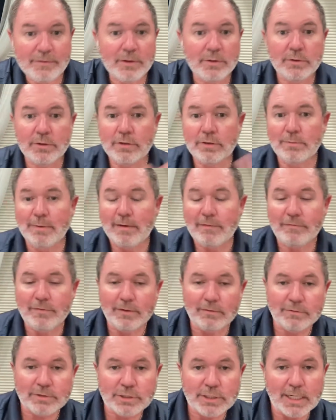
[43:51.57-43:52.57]
Even though you may
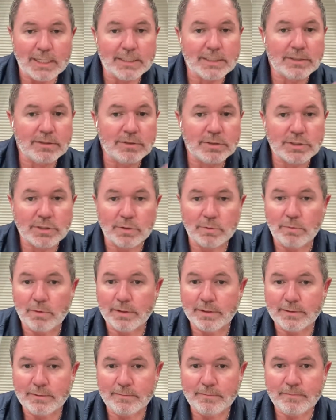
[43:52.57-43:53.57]
feel rejected or
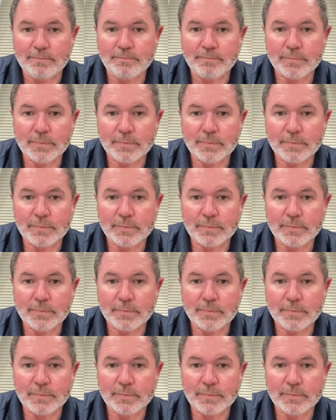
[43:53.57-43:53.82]
so on,